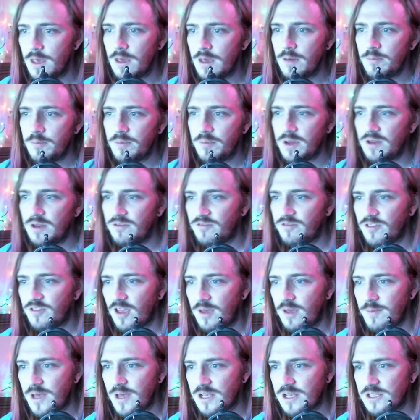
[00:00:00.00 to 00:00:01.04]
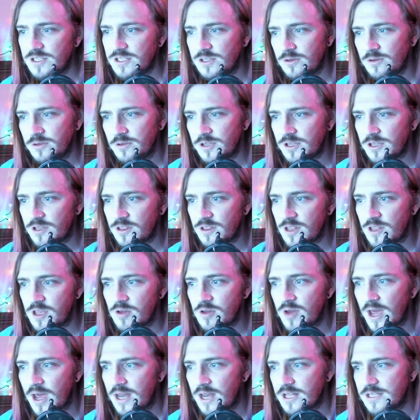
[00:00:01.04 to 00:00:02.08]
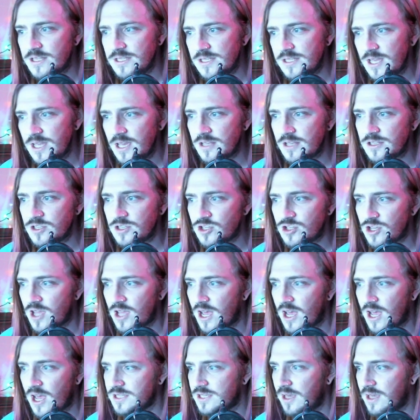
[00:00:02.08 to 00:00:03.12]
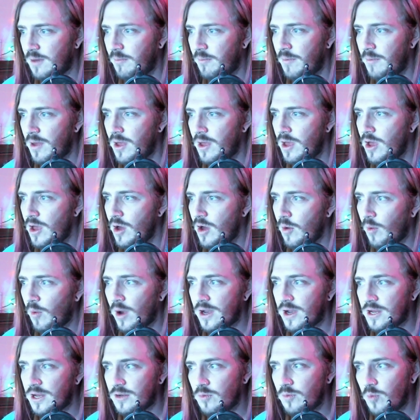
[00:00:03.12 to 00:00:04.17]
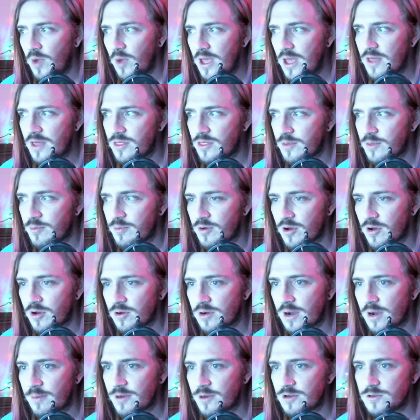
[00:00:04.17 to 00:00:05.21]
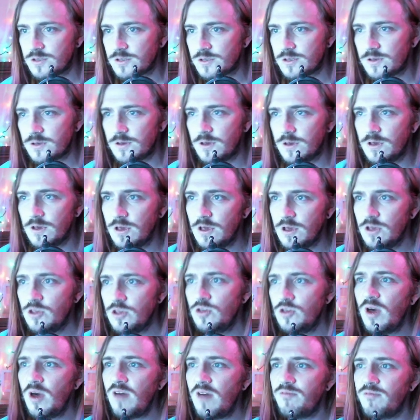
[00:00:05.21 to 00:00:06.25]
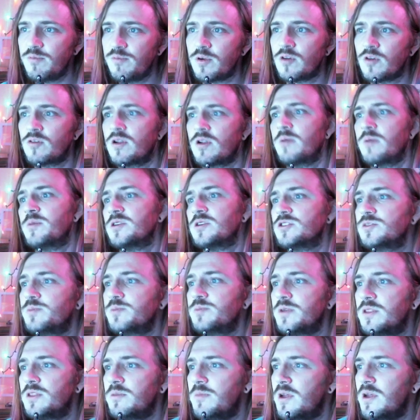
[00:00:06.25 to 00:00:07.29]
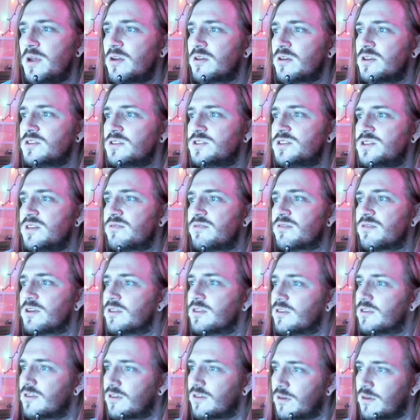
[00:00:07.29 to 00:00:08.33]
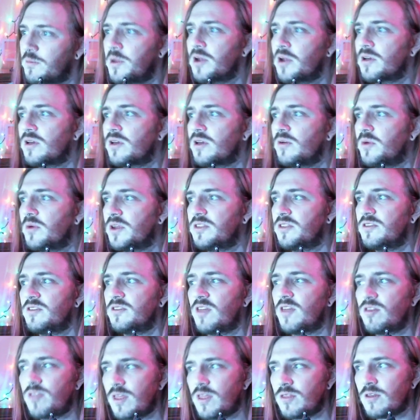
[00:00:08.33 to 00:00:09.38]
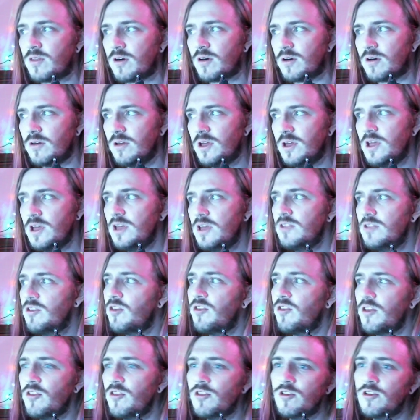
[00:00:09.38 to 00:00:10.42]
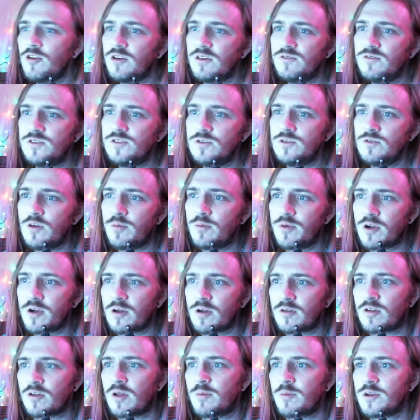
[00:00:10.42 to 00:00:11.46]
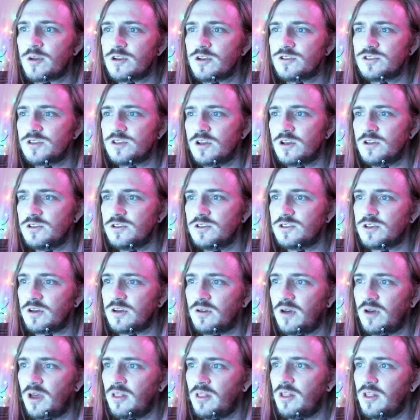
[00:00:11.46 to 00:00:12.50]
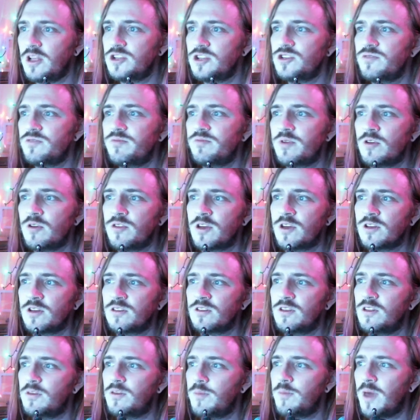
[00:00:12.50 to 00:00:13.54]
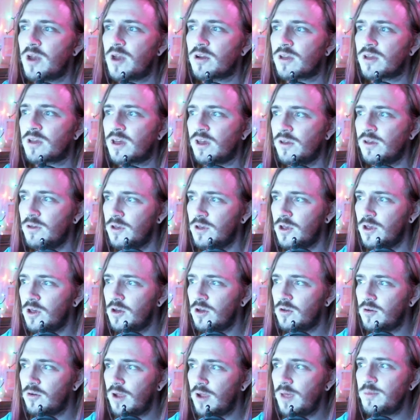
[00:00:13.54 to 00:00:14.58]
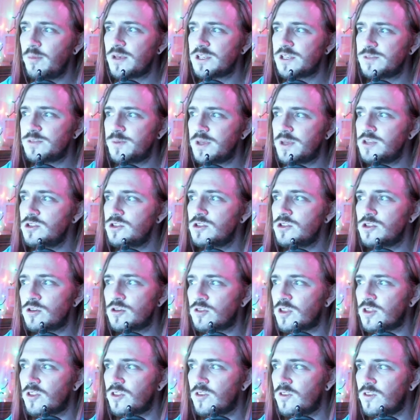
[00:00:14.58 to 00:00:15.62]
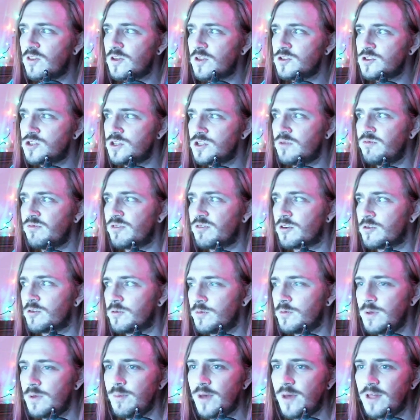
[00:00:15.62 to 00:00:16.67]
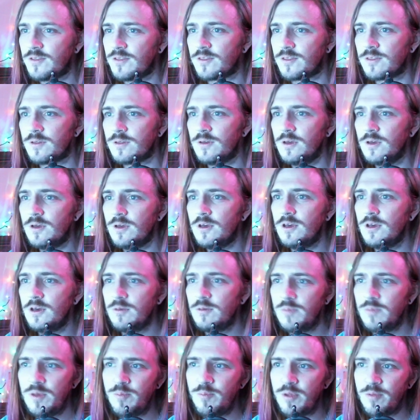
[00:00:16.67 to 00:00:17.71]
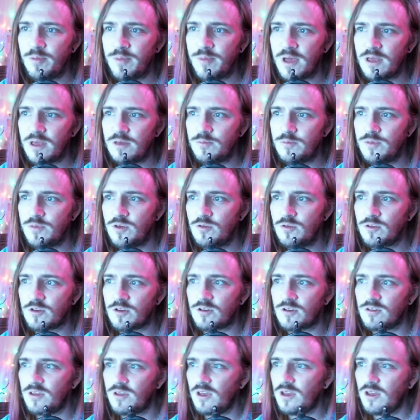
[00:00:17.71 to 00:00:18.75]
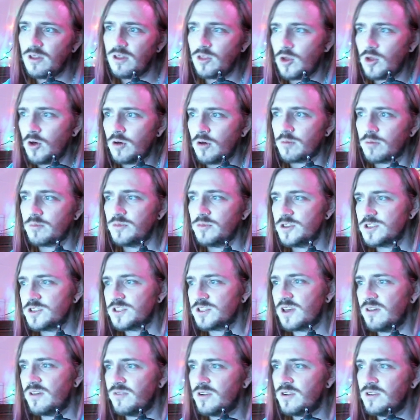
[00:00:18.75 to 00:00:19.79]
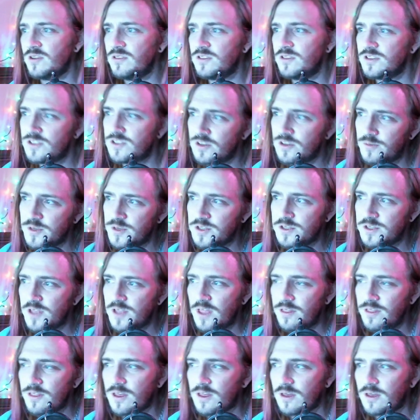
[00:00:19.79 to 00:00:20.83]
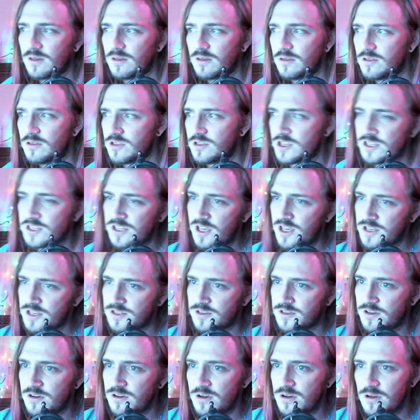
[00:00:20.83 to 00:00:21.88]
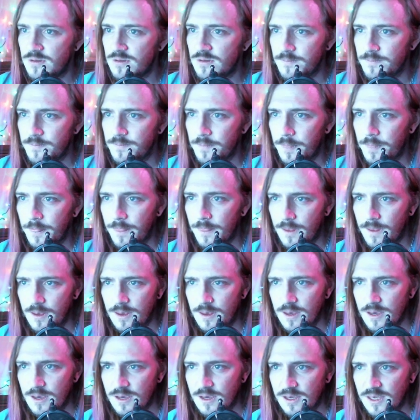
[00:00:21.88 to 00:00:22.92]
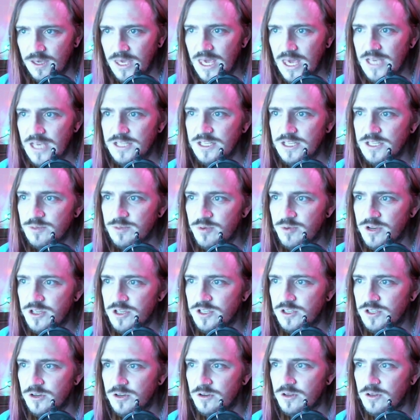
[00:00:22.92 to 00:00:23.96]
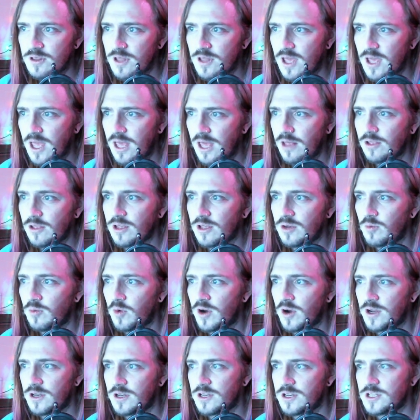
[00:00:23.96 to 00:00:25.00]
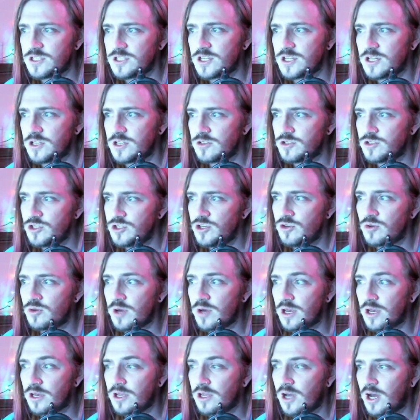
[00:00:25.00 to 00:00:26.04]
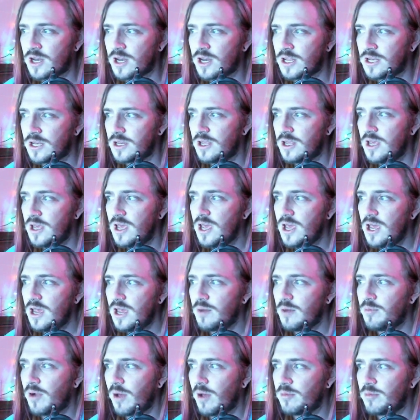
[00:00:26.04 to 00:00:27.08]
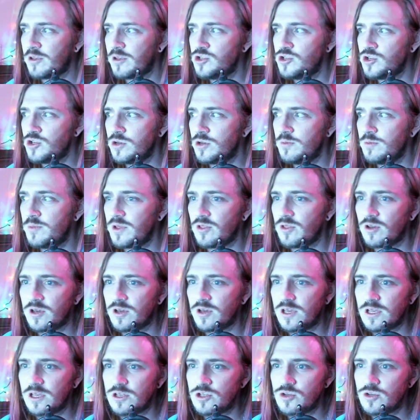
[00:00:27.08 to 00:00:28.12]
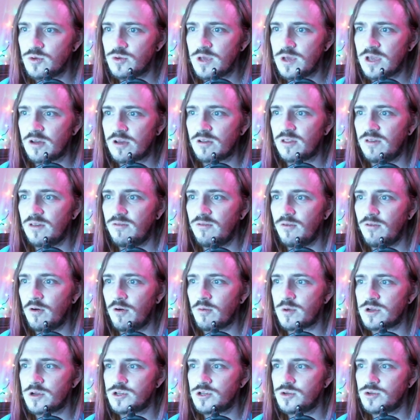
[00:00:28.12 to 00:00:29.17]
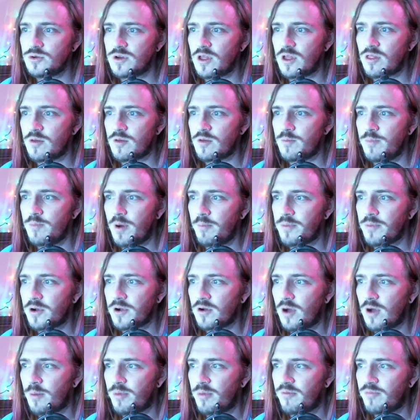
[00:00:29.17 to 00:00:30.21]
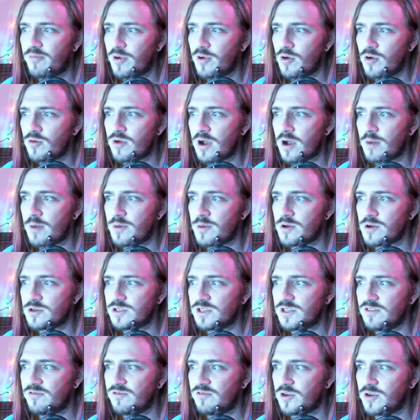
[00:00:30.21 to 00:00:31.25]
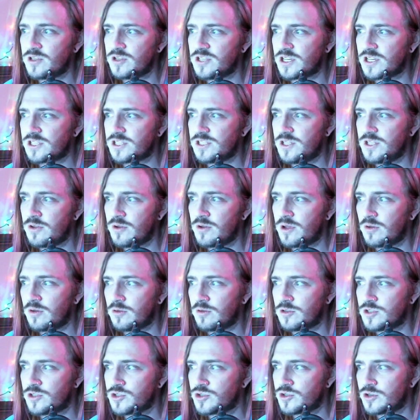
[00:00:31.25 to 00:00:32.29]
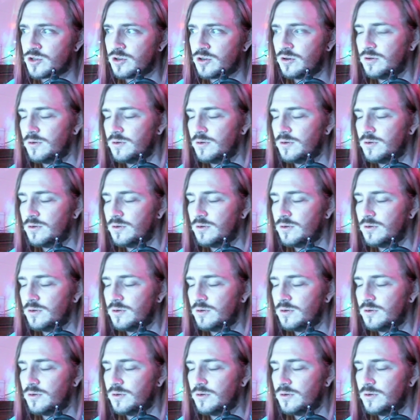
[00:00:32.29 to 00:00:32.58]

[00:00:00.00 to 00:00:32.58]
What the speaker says: But if Timex sold it in the United States, she asks him, why didn't we get the programmers? You have programmers, but America's different. America wanted Nintendo. Nintendo gives you no programmers. Also, on launch of product in America, RAM expansion unit did not ship for 3 months. People buy computer, take it home, discover it does almost nothing. Disaster. Case is pretty certain that England wanted Nintendo too and got it, and probably shouldn't be looking too eagerly forward to another bumper crop of programmers if Wojtek's theory holds true.